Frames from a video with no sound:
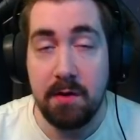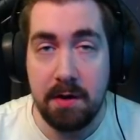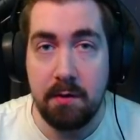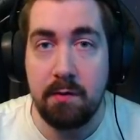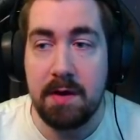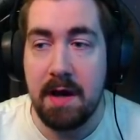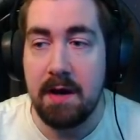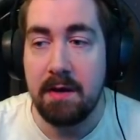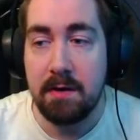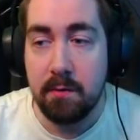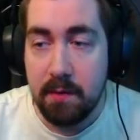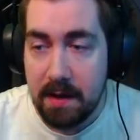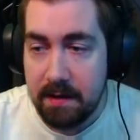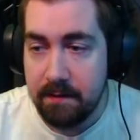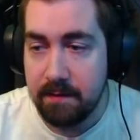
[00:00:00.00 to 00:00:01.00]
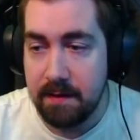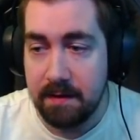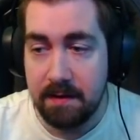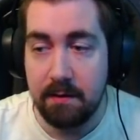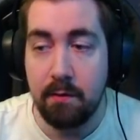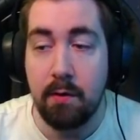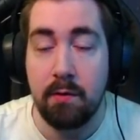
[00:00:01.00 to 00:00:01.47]
new character will have
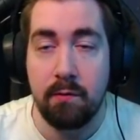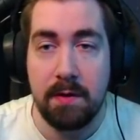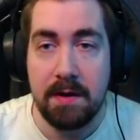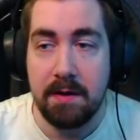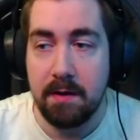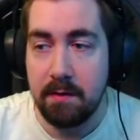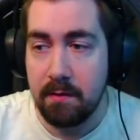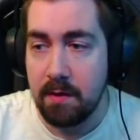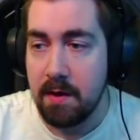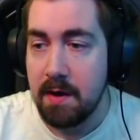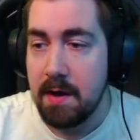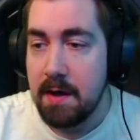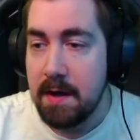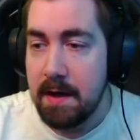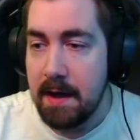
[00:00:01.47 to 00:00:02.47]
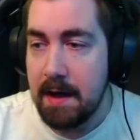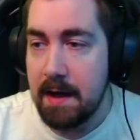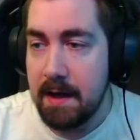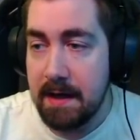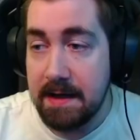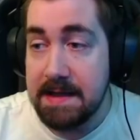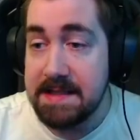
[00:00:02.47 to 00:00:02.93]
their own window.
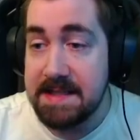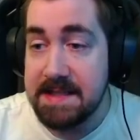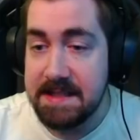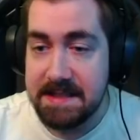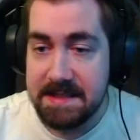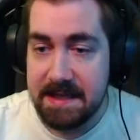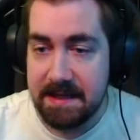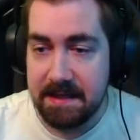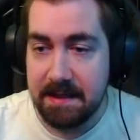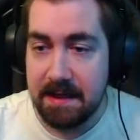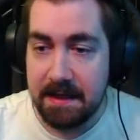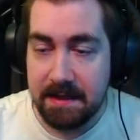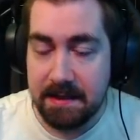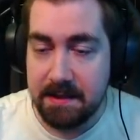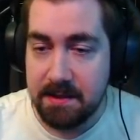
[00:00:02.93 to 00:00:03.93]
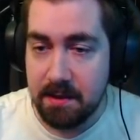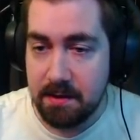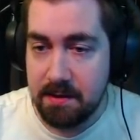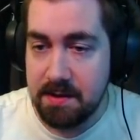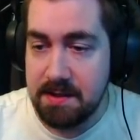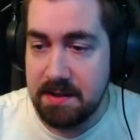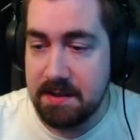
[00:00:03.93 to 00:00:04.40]
And this is intended. I did talk
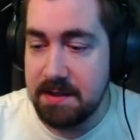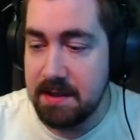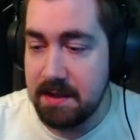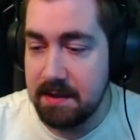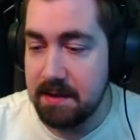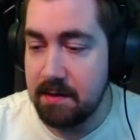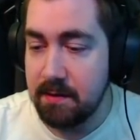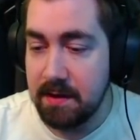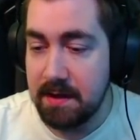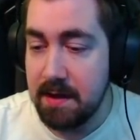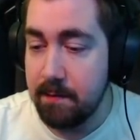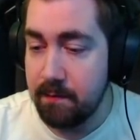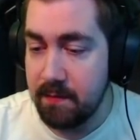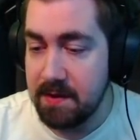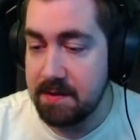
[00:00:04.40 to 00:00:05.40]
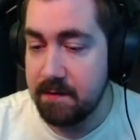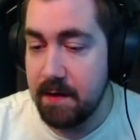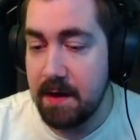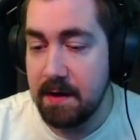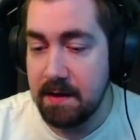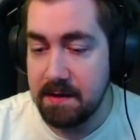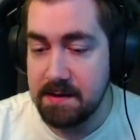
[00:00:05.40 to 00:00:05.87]
to GGG and they were like, yep, that's
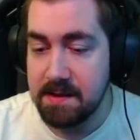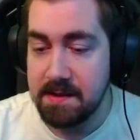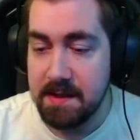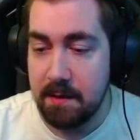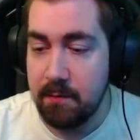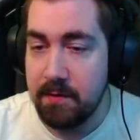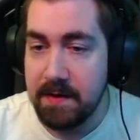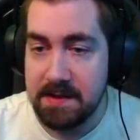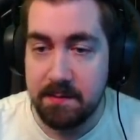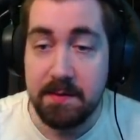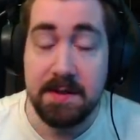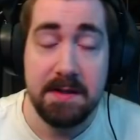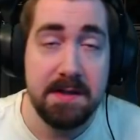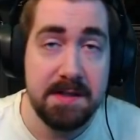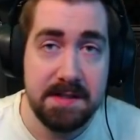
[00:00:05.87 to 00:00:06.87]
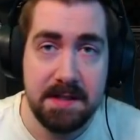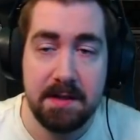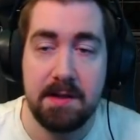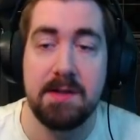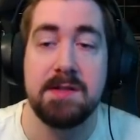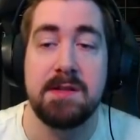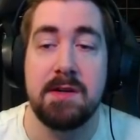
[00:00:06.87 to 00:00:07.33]
fine. It's a time investment and it still
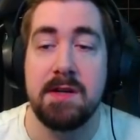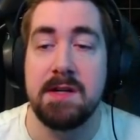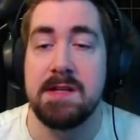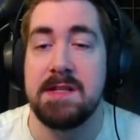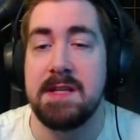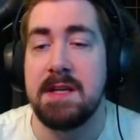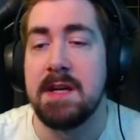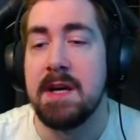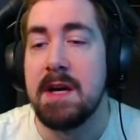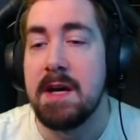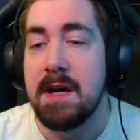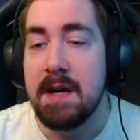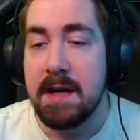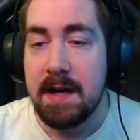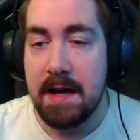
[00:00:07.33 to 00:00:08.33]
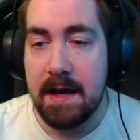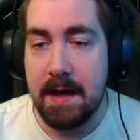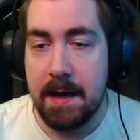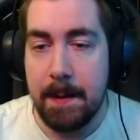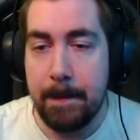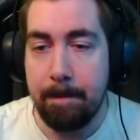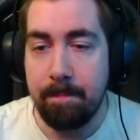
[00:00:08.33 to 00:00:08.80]
costs currency.
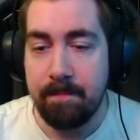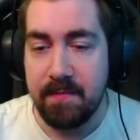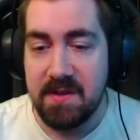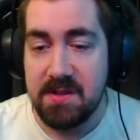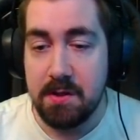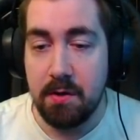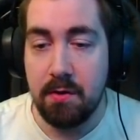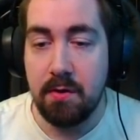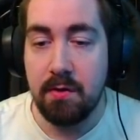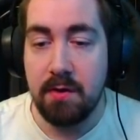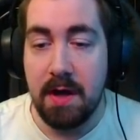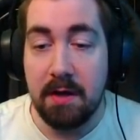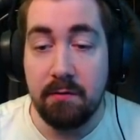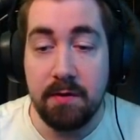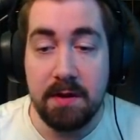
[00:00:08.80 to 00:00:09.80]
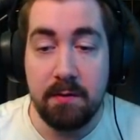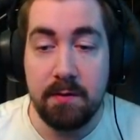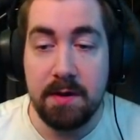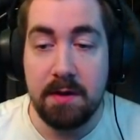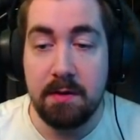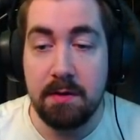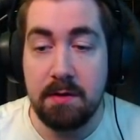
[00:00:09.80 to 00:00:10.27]
So a really,
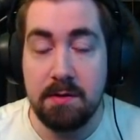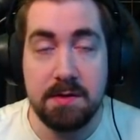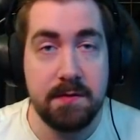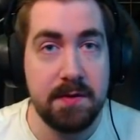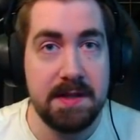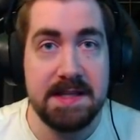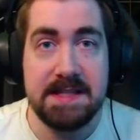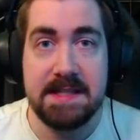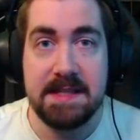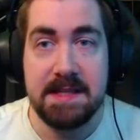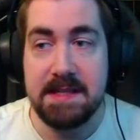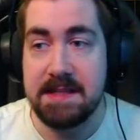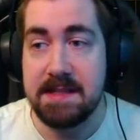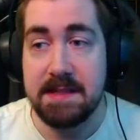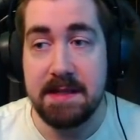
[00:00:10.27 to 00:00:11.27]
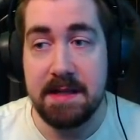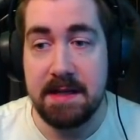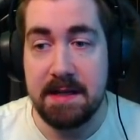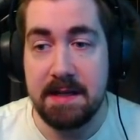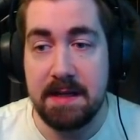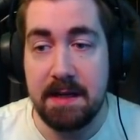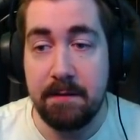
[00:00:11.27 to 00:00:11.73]
really good use for this is
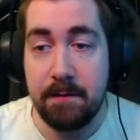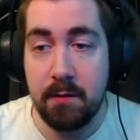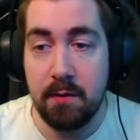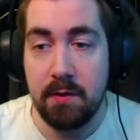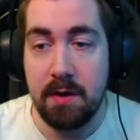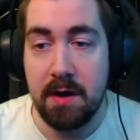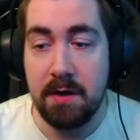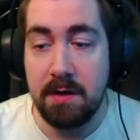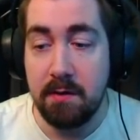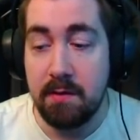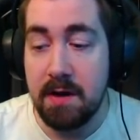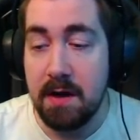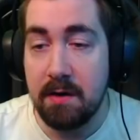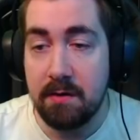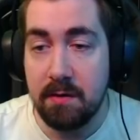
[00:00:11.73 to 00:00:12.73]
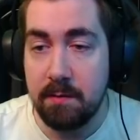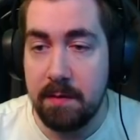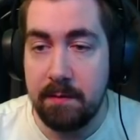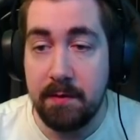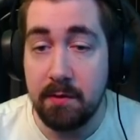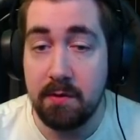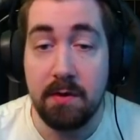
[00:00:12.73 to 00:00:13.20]
if you're a new character and
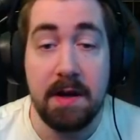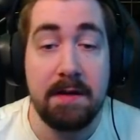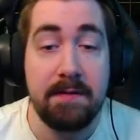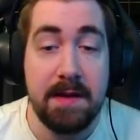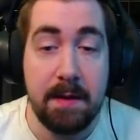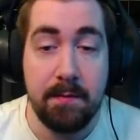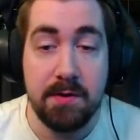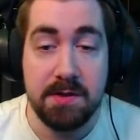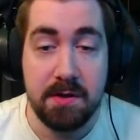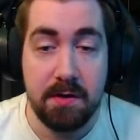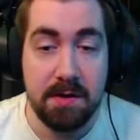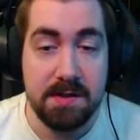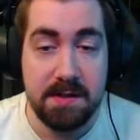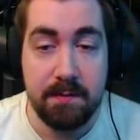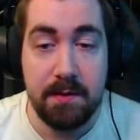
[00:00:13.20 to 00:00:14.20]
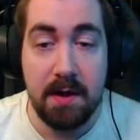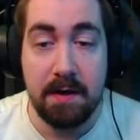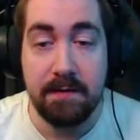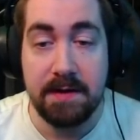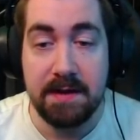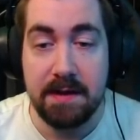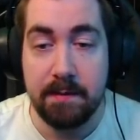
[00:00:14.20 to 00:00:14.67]
maybe you don't have that much currency, but you
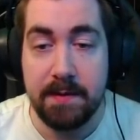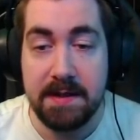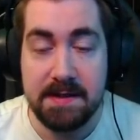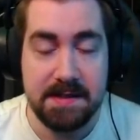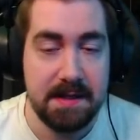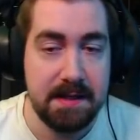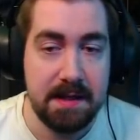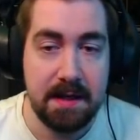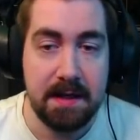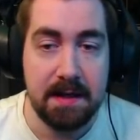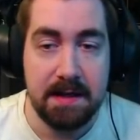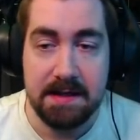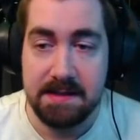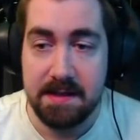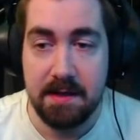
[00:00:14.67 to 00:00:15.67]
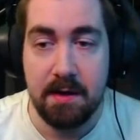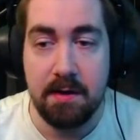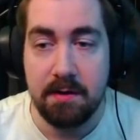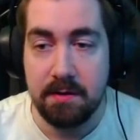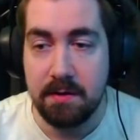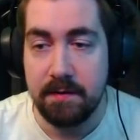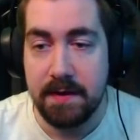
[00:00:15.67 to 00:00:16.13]
have a little bit, say like less than
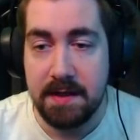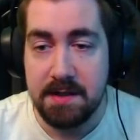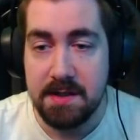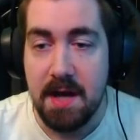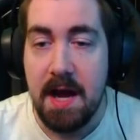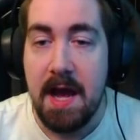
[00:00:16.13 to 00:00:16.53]
100 of each.